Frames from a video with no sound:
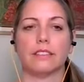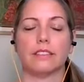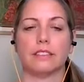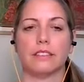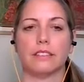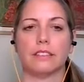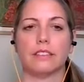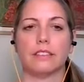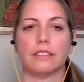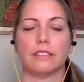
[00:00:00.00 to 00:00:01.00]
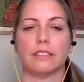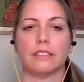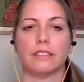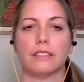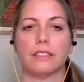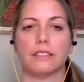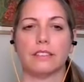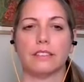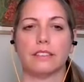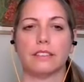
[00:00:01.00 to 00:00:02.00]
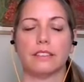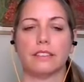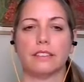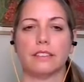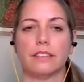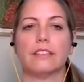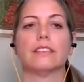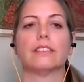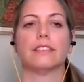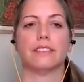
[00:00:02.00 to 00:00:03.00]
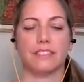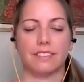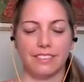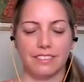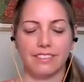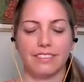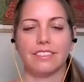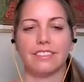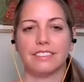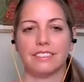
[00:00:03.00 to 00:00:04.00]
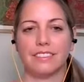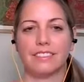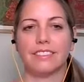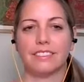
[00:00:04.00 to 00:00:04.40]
(not speaking)